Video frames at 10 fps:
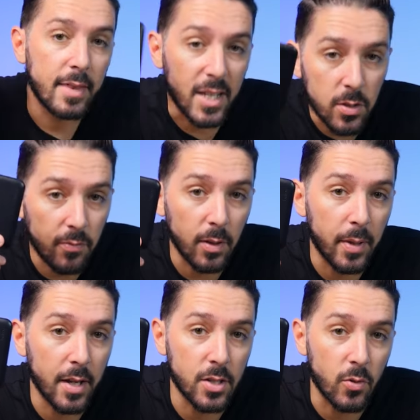That's what the flip
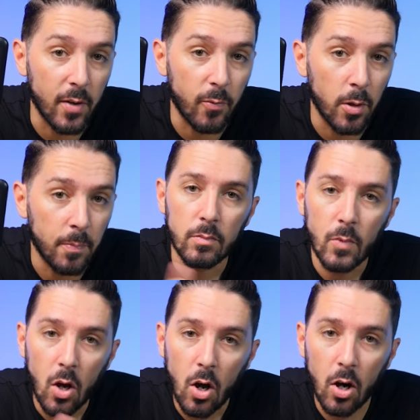case is great for
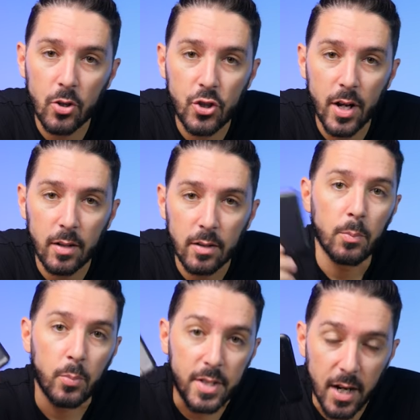hard shell,
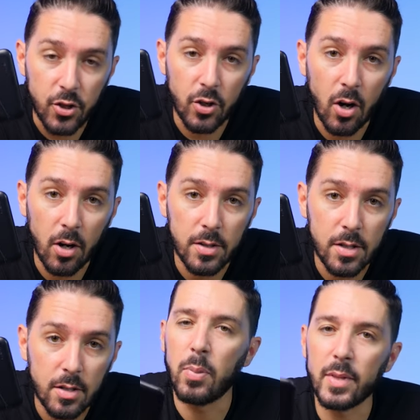protects your
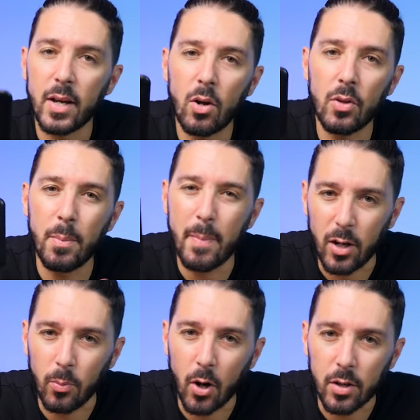cards, but without all the
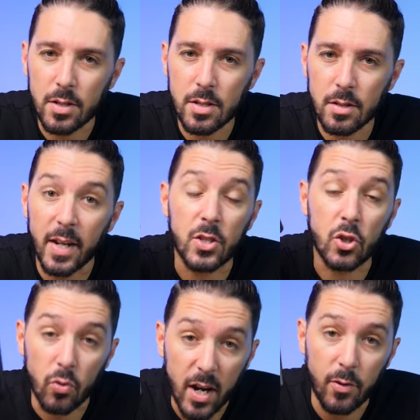metal parts, and it's
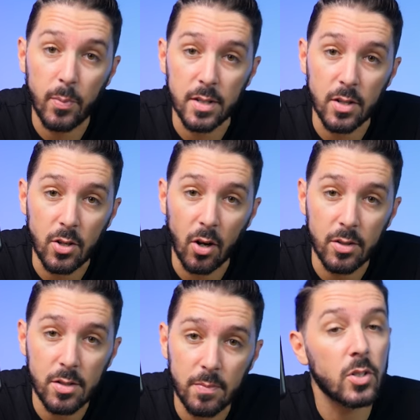great for business
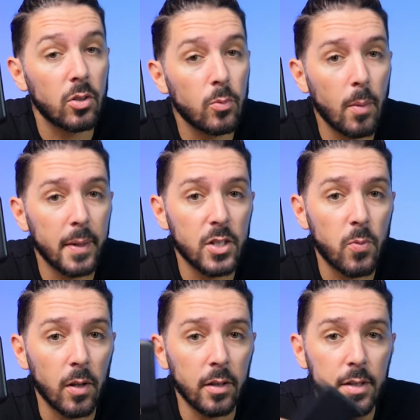cards. To learn more about this
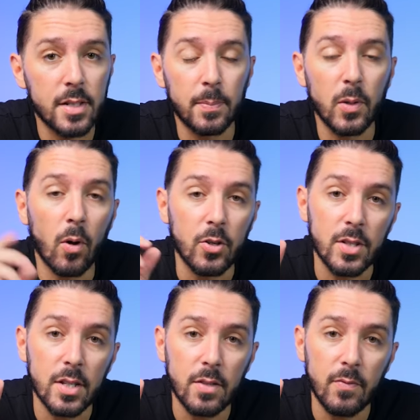wallet, simply watch
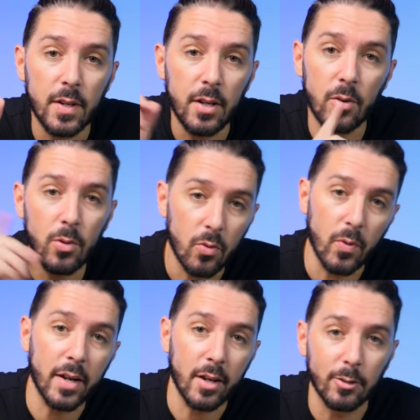this video
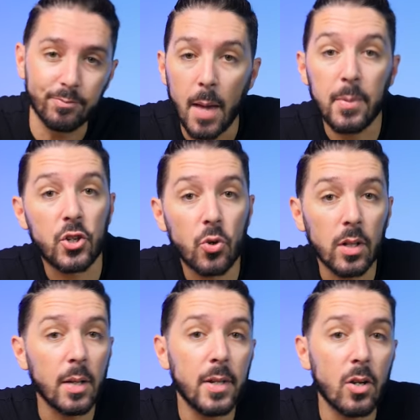right here. And be sure
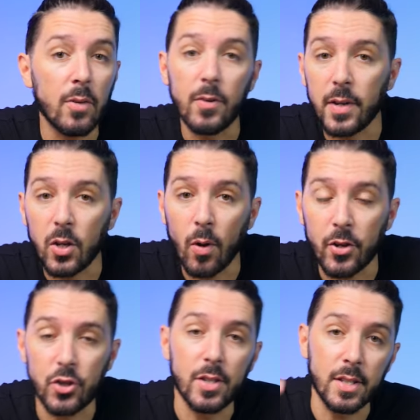to let me know if you have any
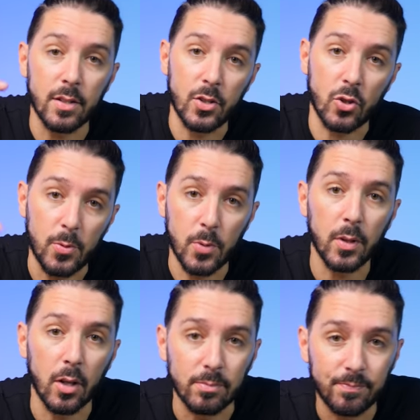questions in the description
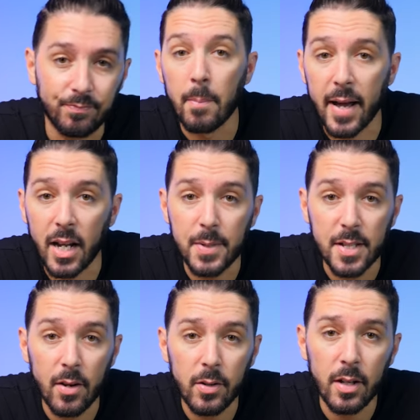below. My name is
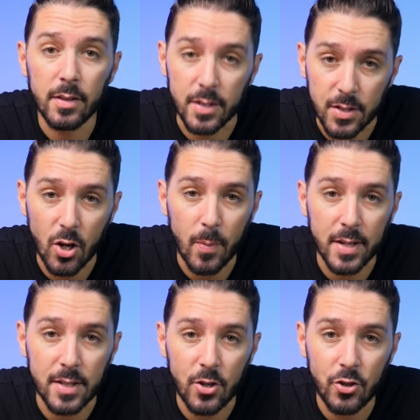Aaron, this is
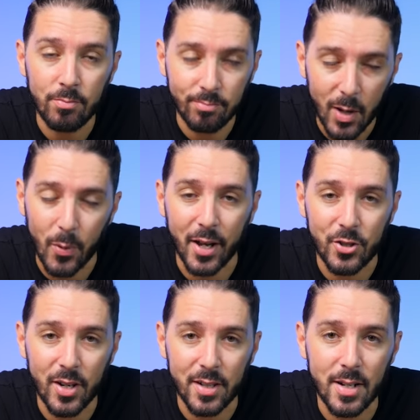Nomads Nation, and we'll
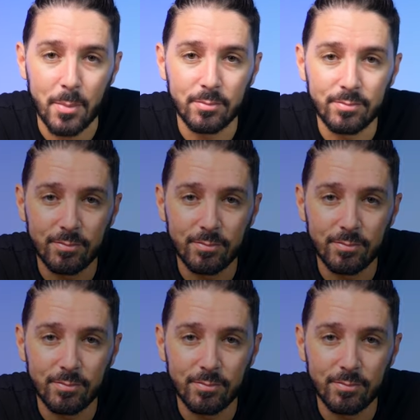catch you next time.